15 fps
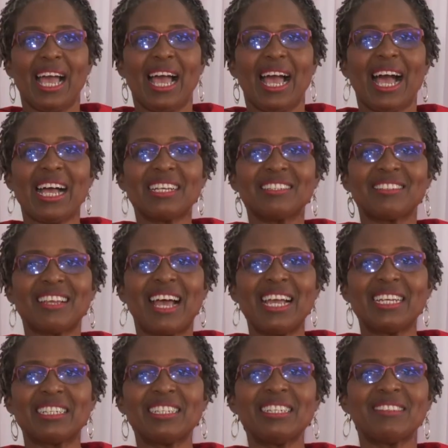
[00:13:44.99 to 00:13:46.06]

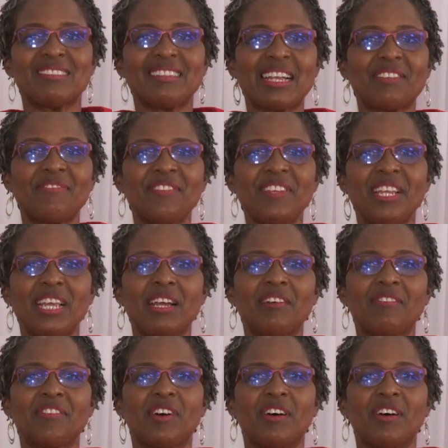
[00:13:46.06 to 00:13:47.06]
Anxiety is that feeling of